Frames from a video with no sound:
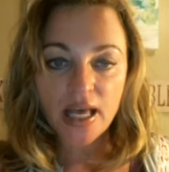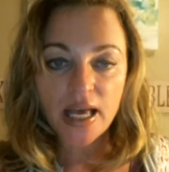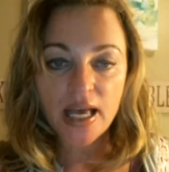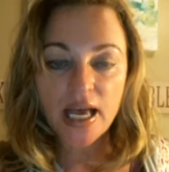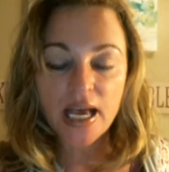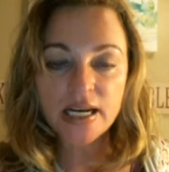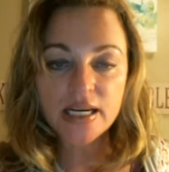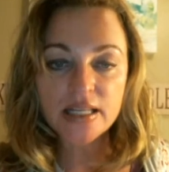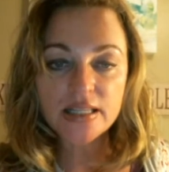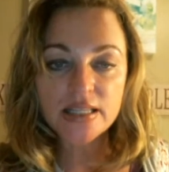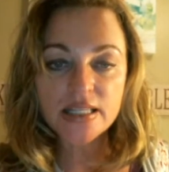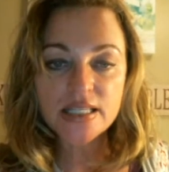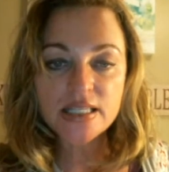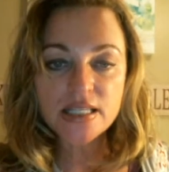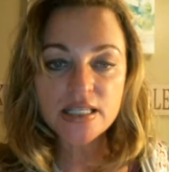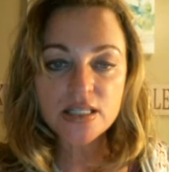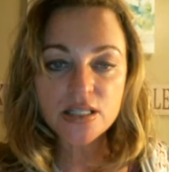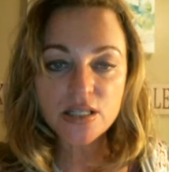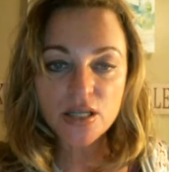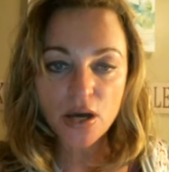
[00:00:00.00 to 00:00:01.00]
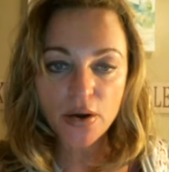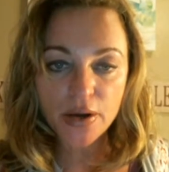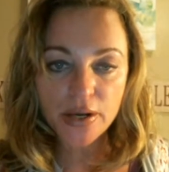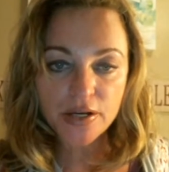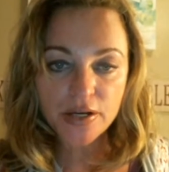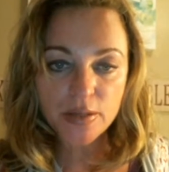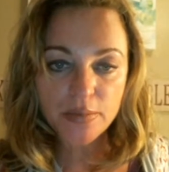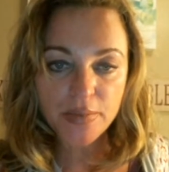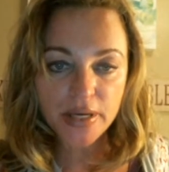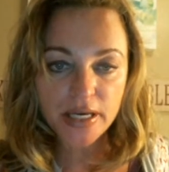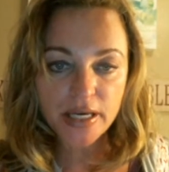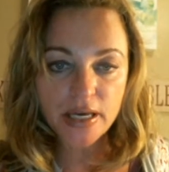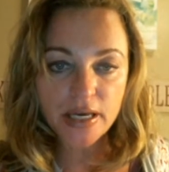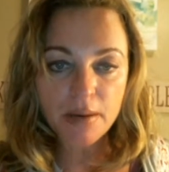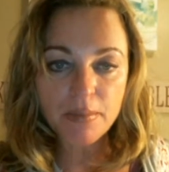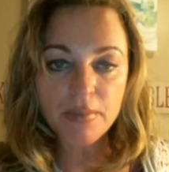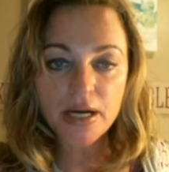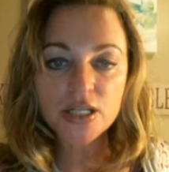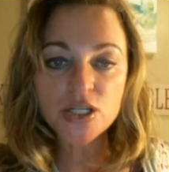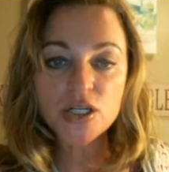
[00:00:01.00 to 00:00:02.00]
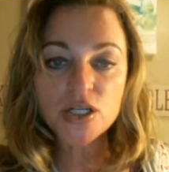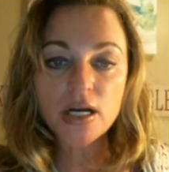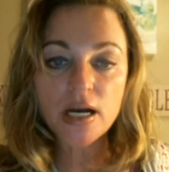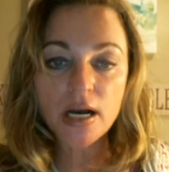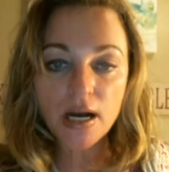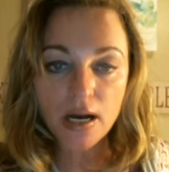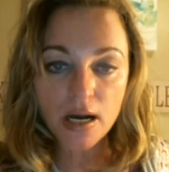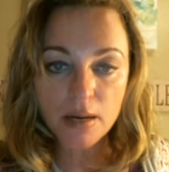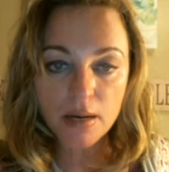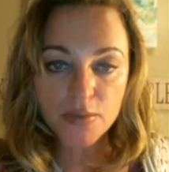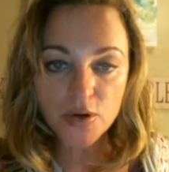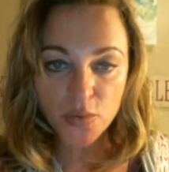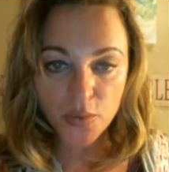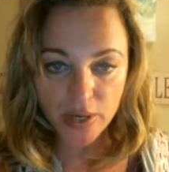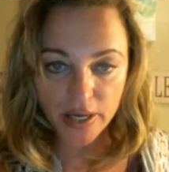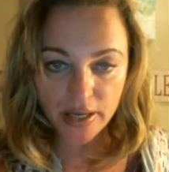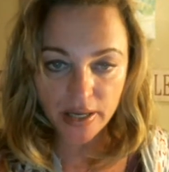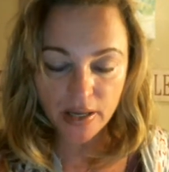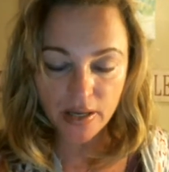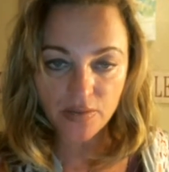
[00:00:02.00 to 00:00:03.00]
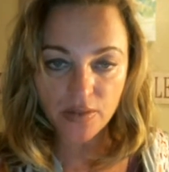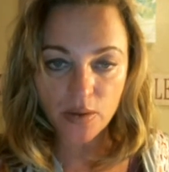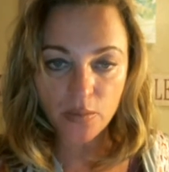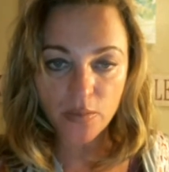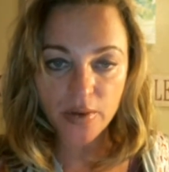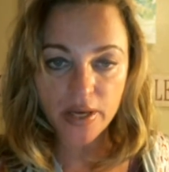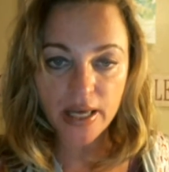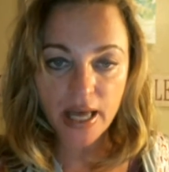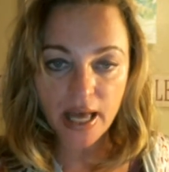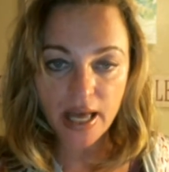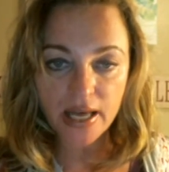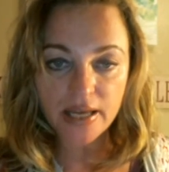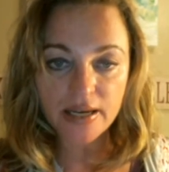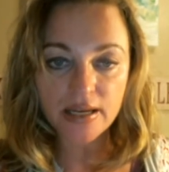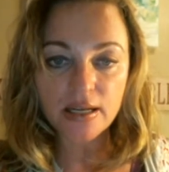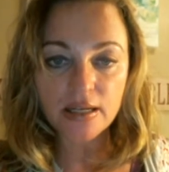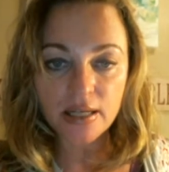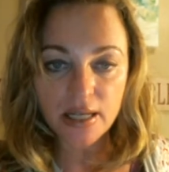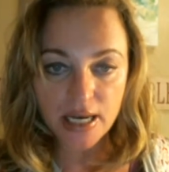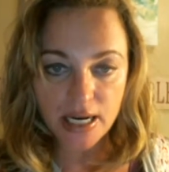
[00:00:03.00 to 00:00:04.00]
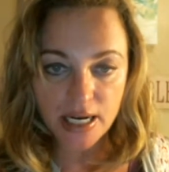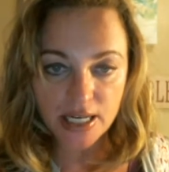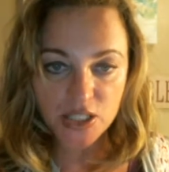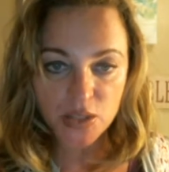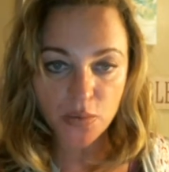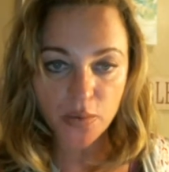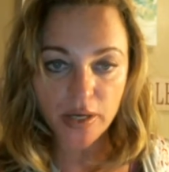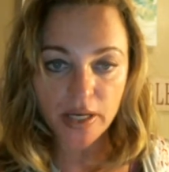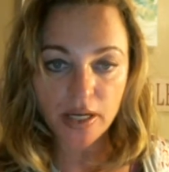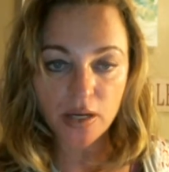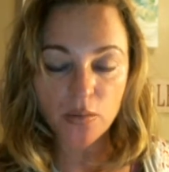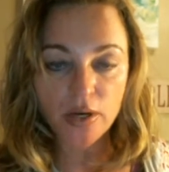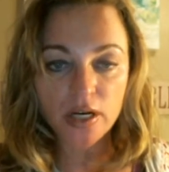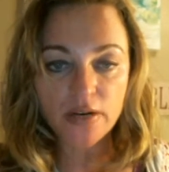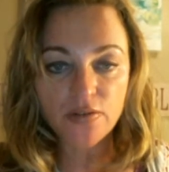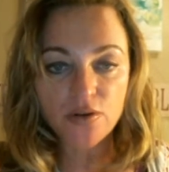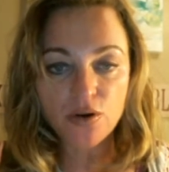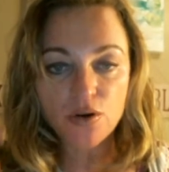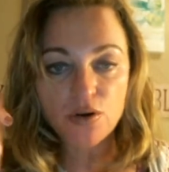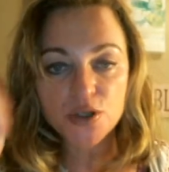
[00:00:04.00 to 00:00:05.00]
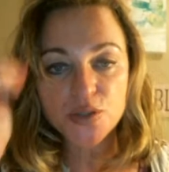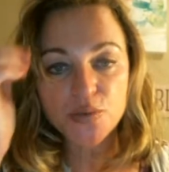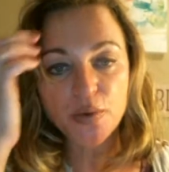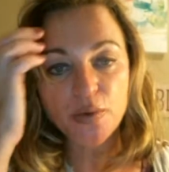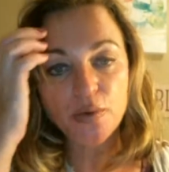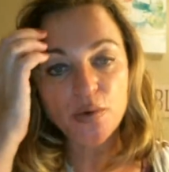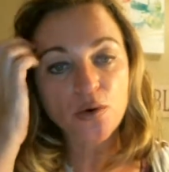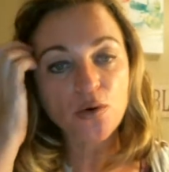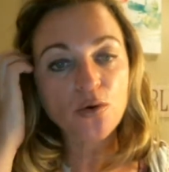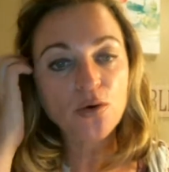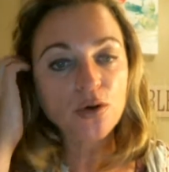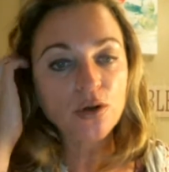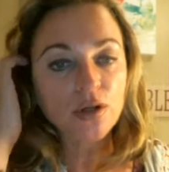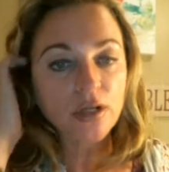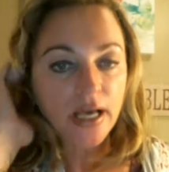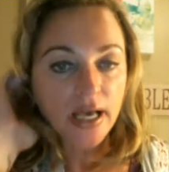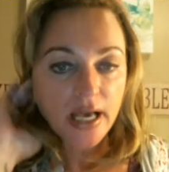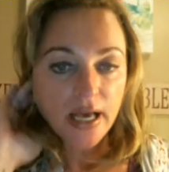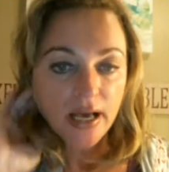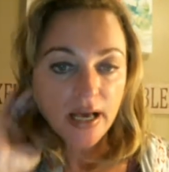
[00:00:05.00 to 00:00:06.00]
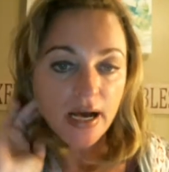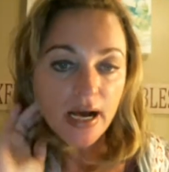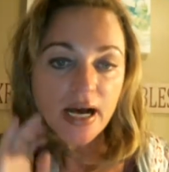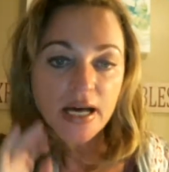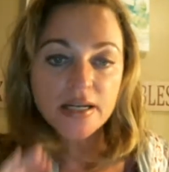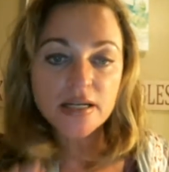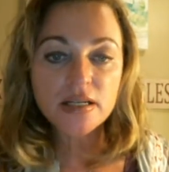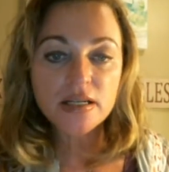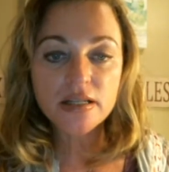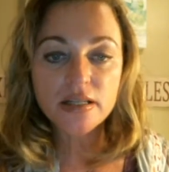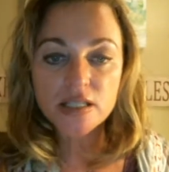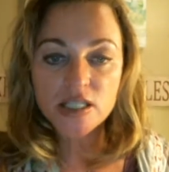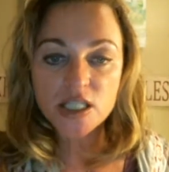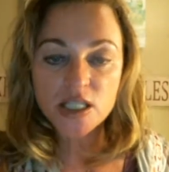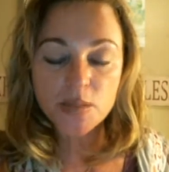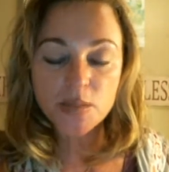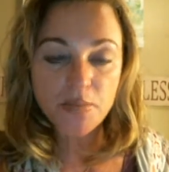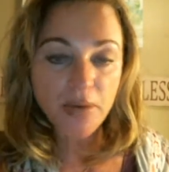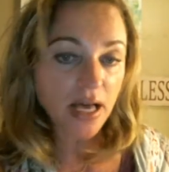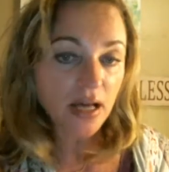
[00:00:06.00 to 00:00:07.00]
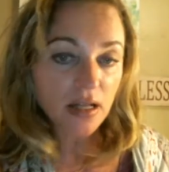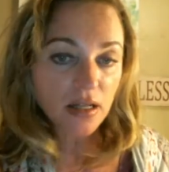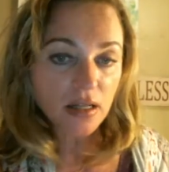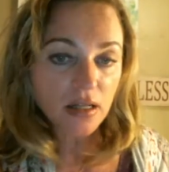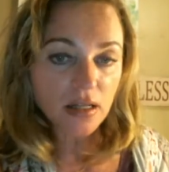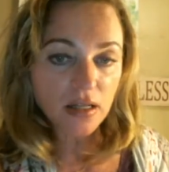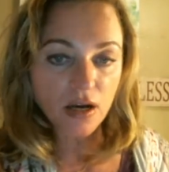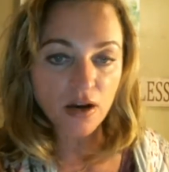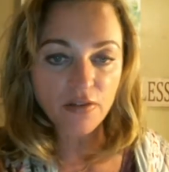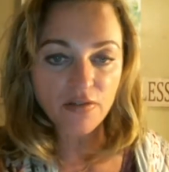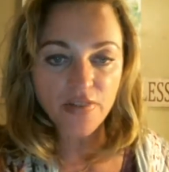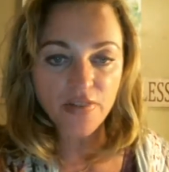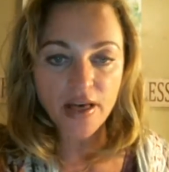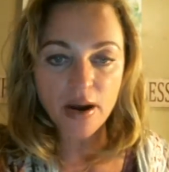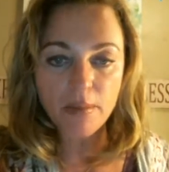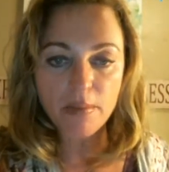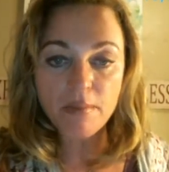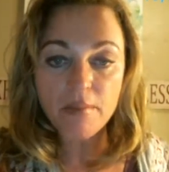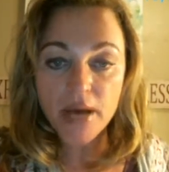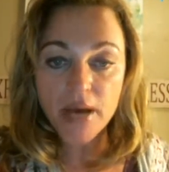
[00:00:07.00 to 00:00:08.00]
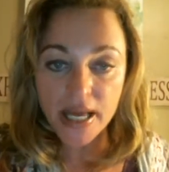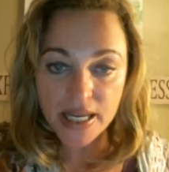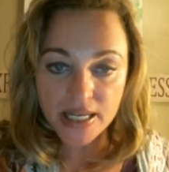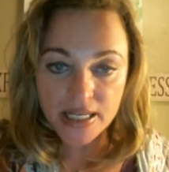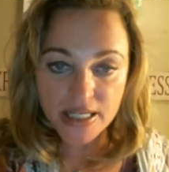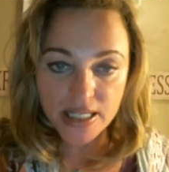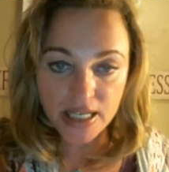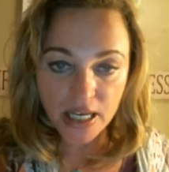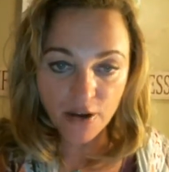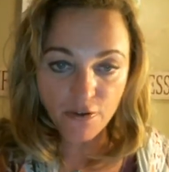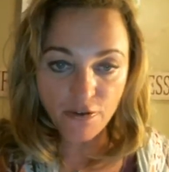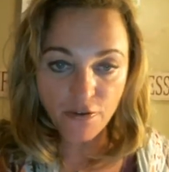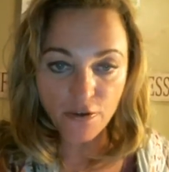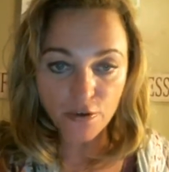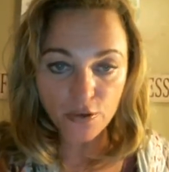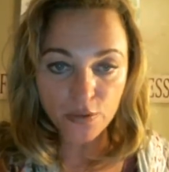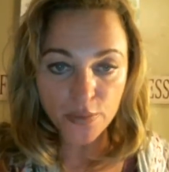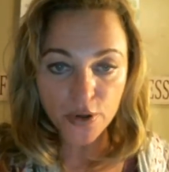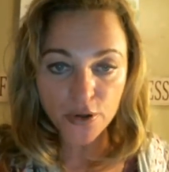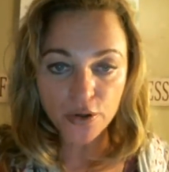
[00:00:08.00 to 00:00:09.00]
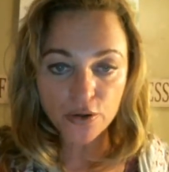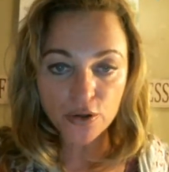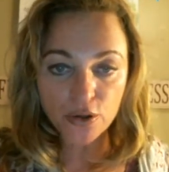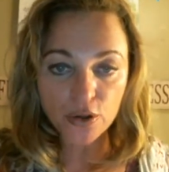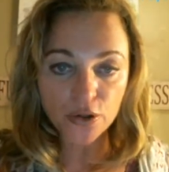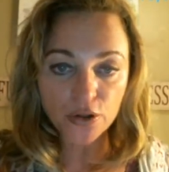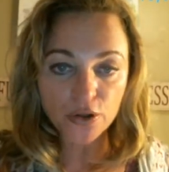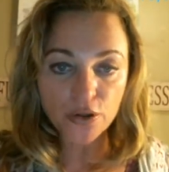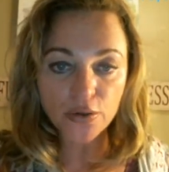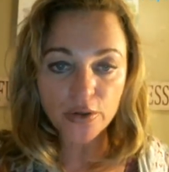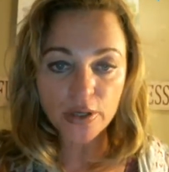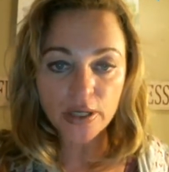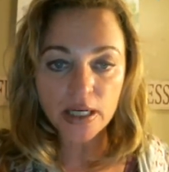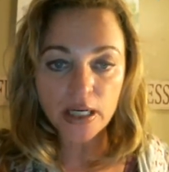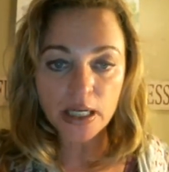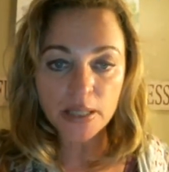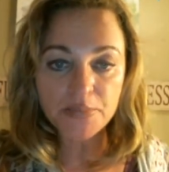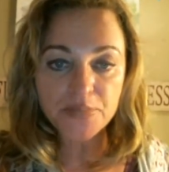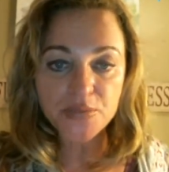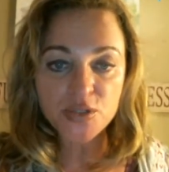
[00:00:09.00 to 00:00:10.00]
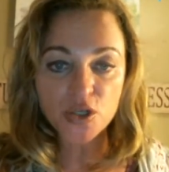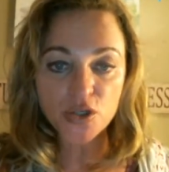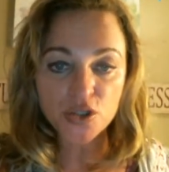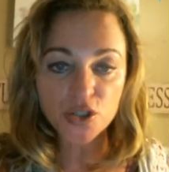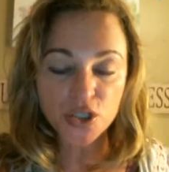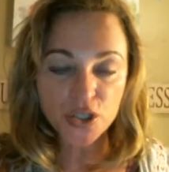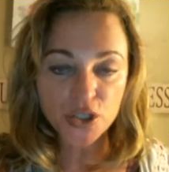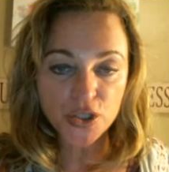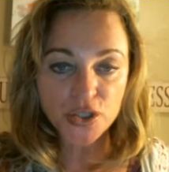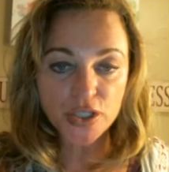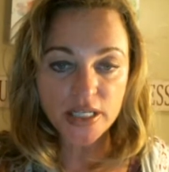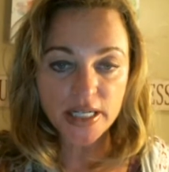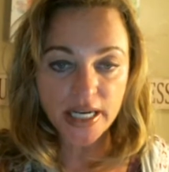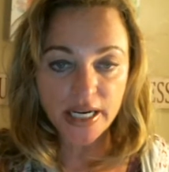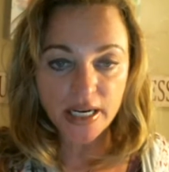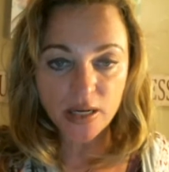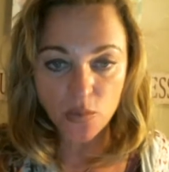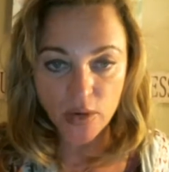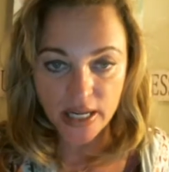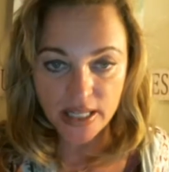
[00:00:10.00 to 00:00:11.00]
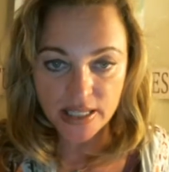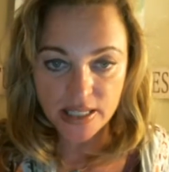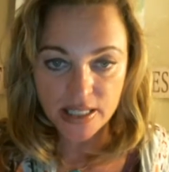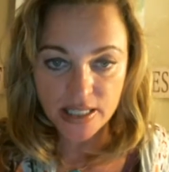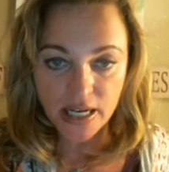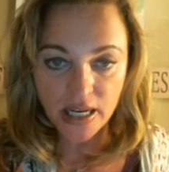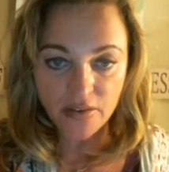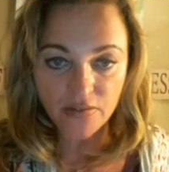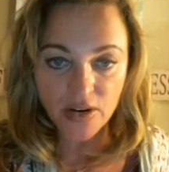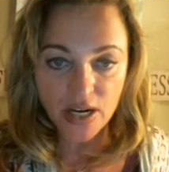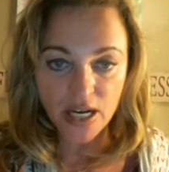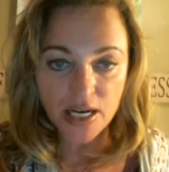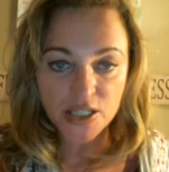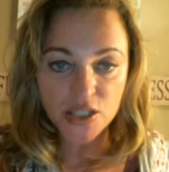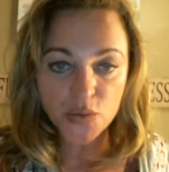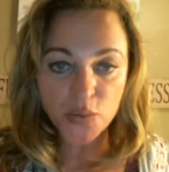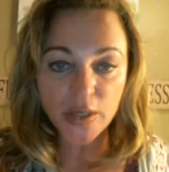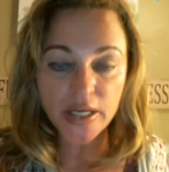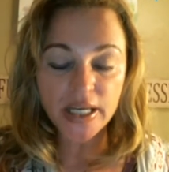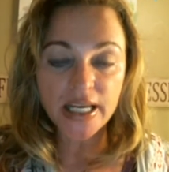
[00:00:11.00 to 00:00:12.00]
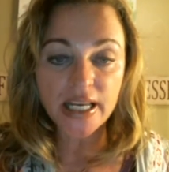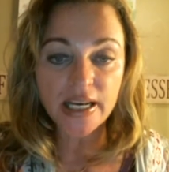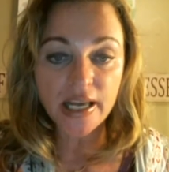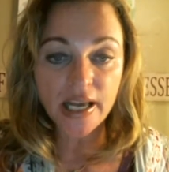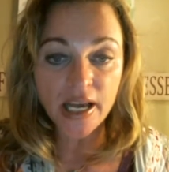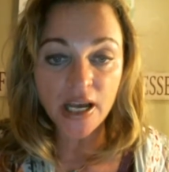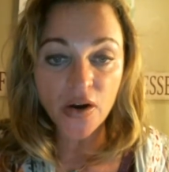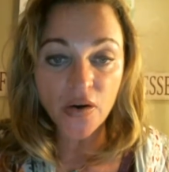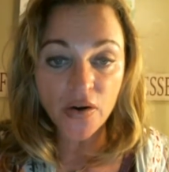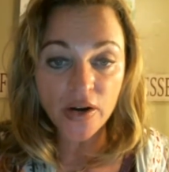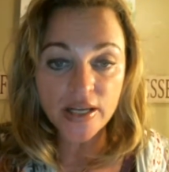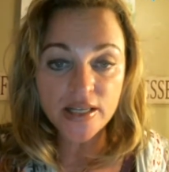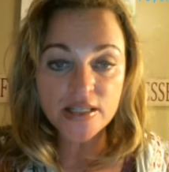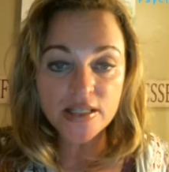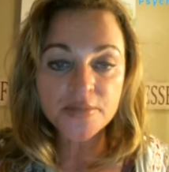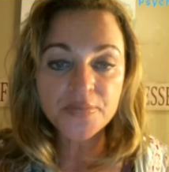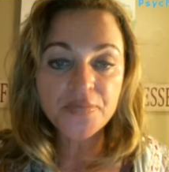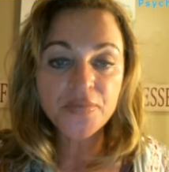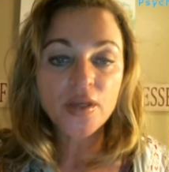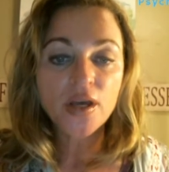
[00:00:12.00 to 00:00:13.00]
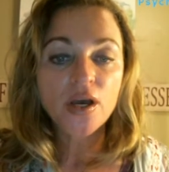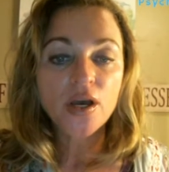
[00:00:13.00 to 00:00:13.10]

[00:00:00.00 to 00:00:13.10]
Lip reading: And this is going to be a much calmer week than we had last week, when, of course, we were all under the spell of that amazing full moon lunar eclipse on Tuesday and Wednesday of last week in Aries,